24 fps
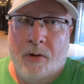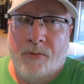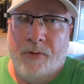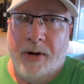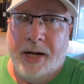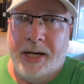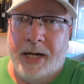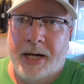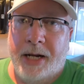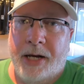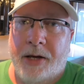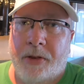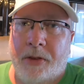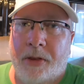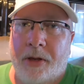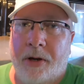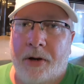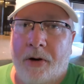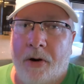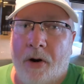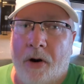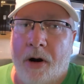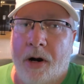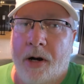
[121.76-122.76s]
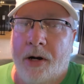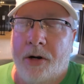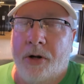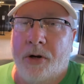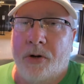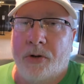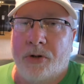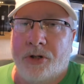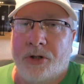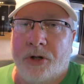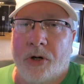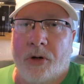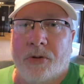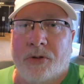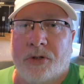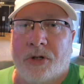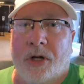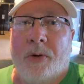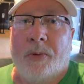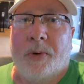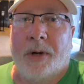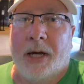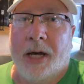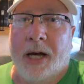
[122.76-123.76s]
Right now there are no shows
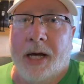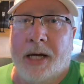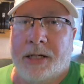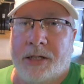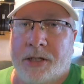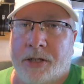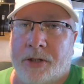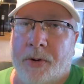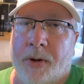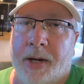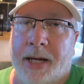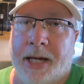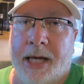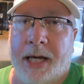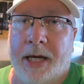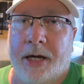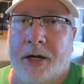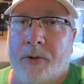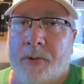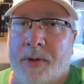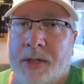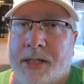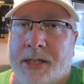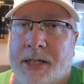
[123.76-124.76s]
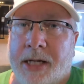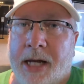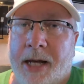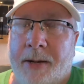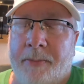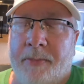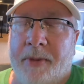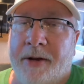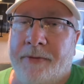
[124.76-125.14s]
going on, so I can't go inside.